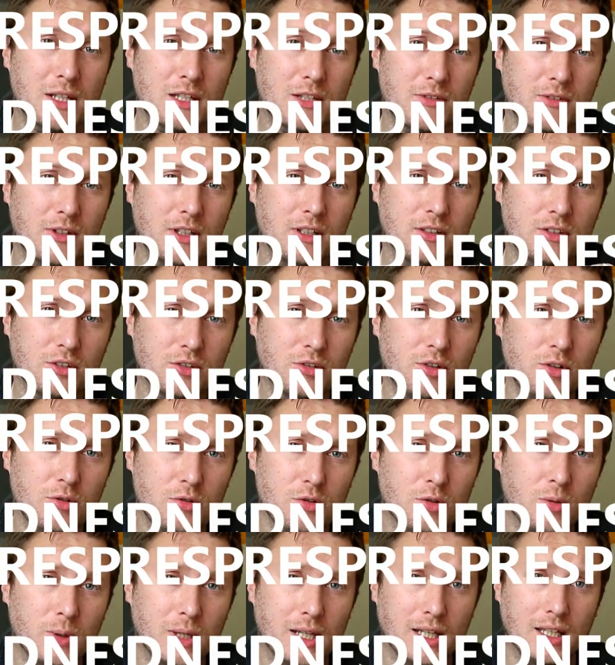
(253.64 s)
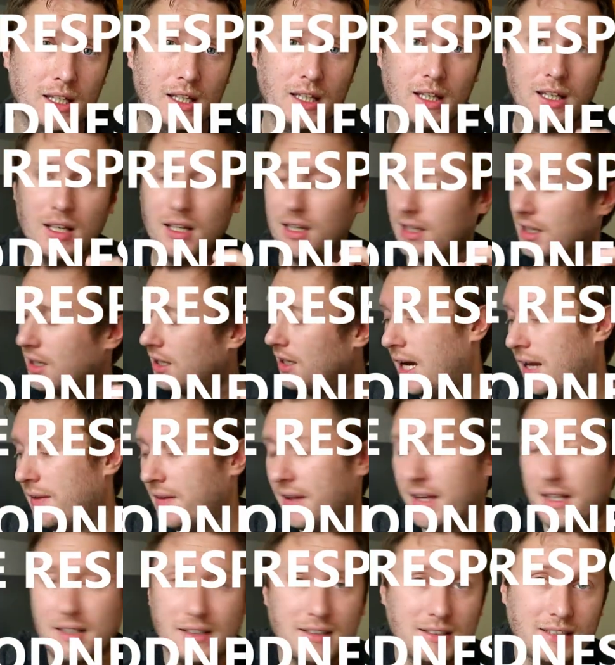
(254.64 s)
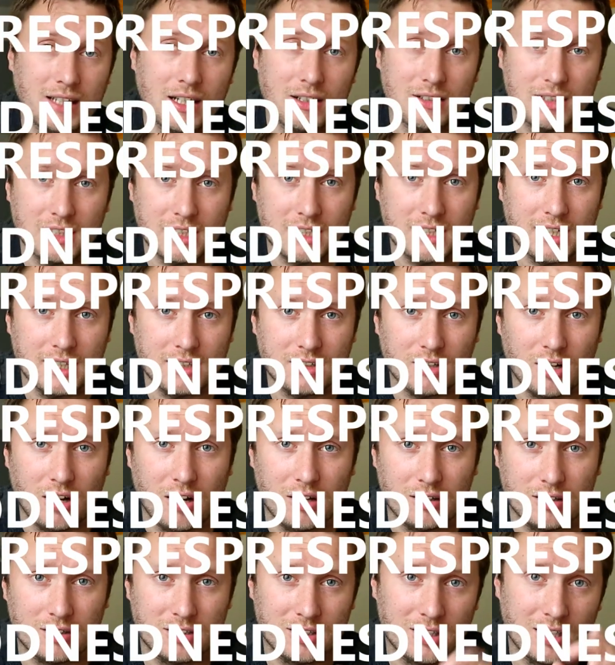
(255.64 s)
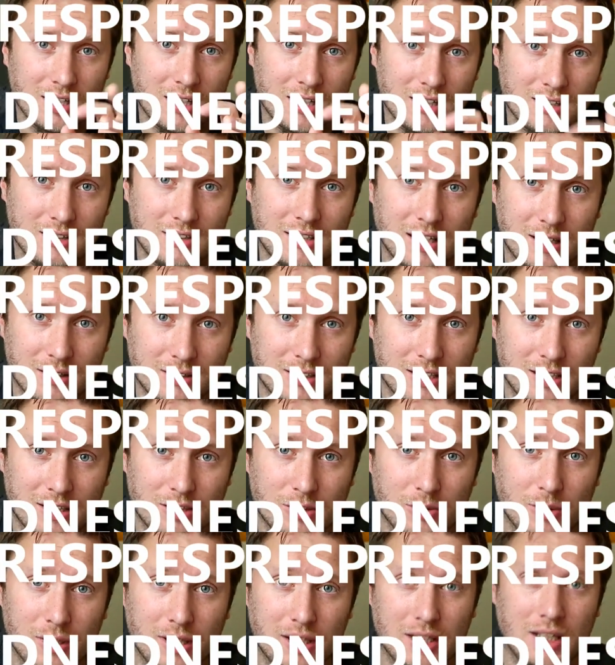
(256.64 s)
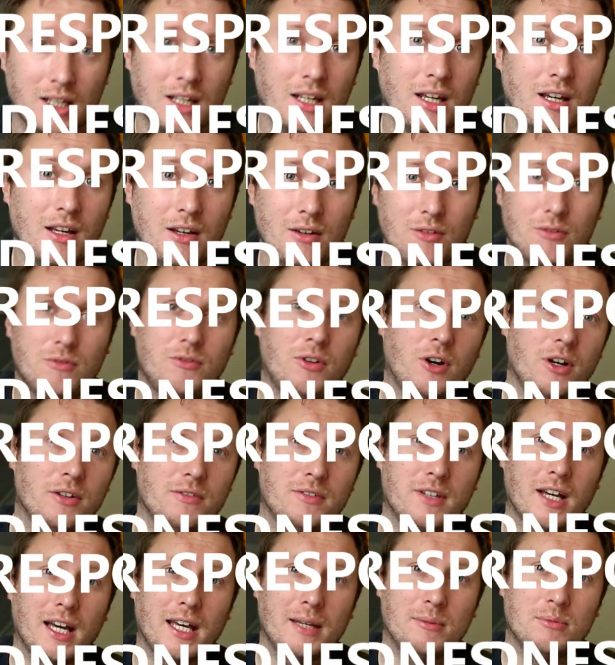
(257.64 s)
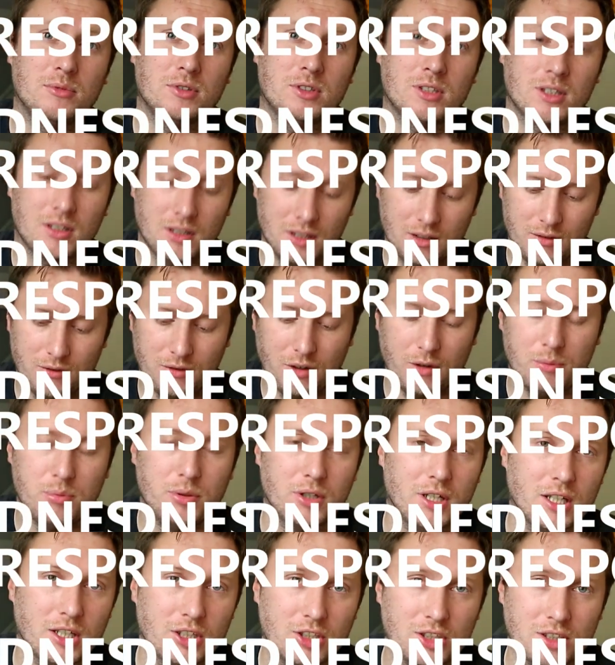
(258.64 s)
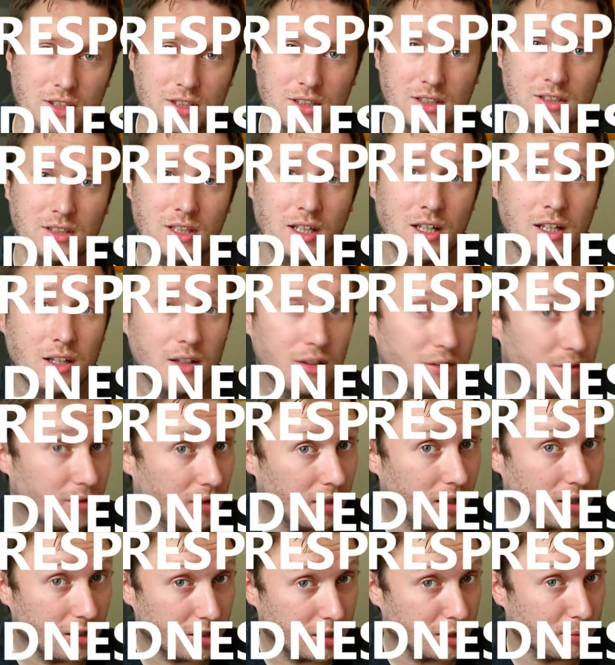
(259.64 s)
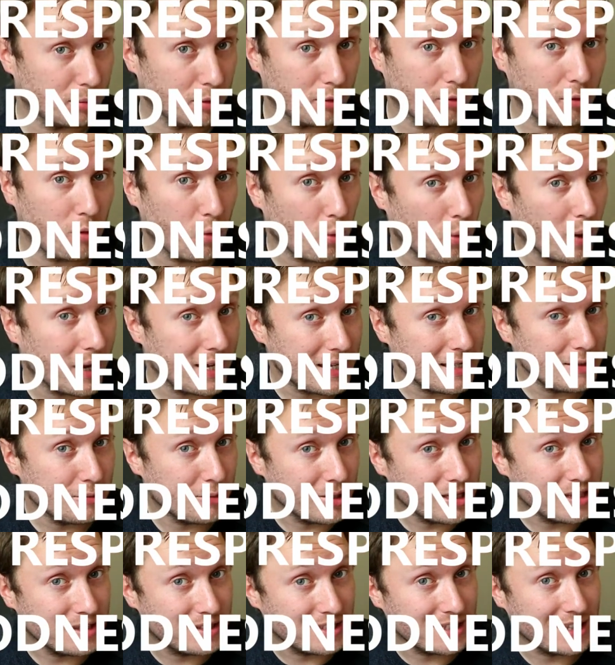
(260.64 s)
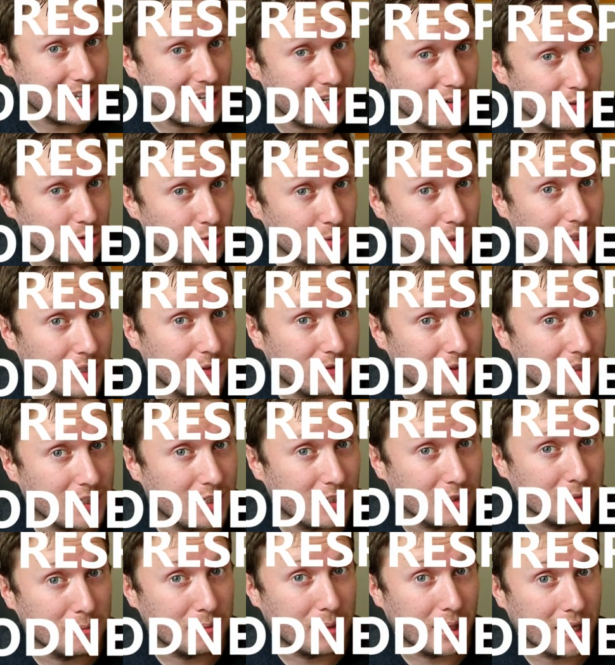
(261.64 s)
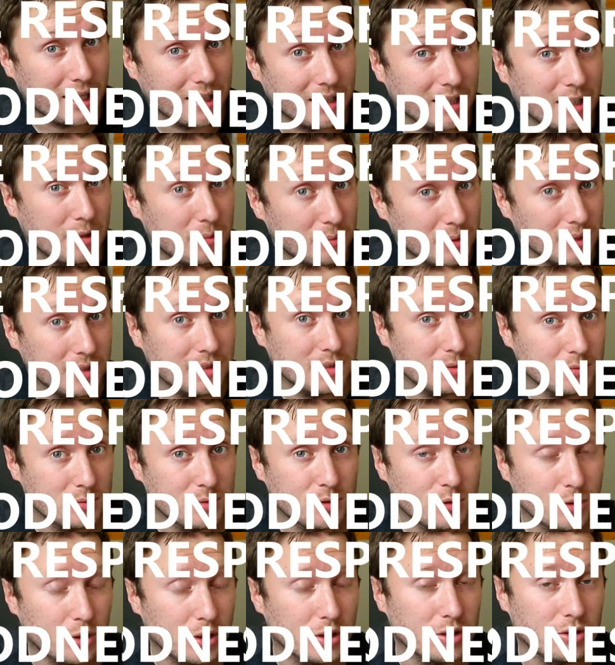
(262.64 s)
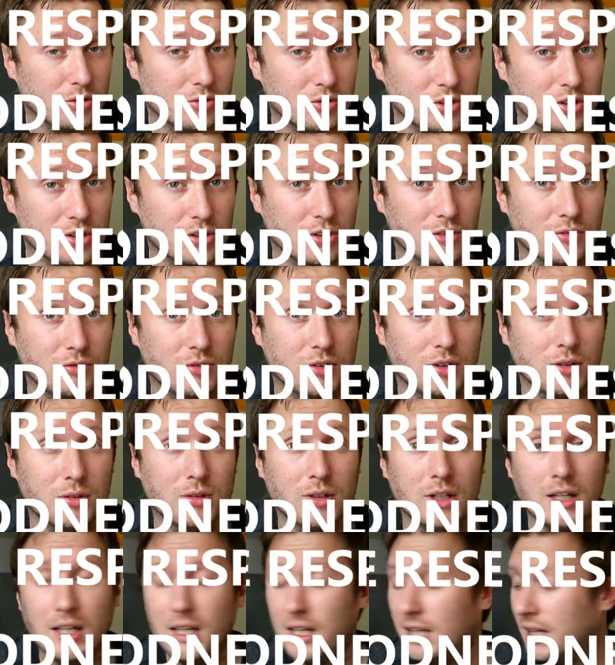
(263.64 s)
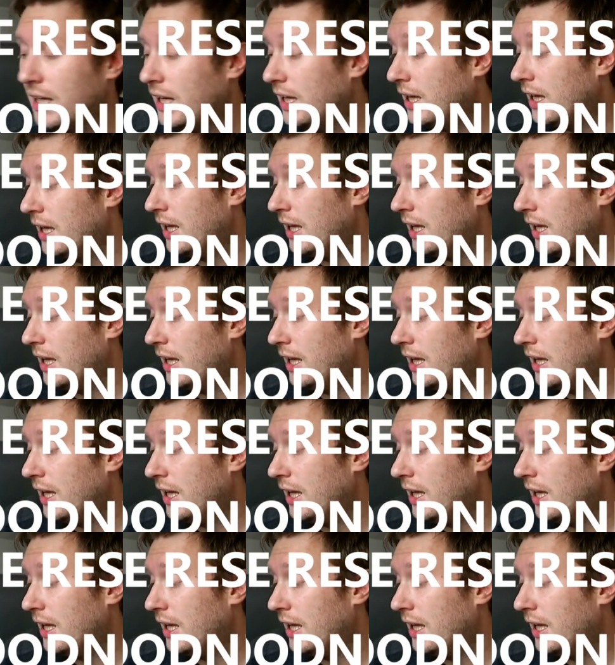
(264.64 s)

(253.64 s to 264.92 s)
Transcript: against Mansfield, Crewe to win. And then Celtic against Hearts, Celtic to win. Five games, five predictions. A couple of away wins in there as well. If they come back, that'll be quite a good return for you.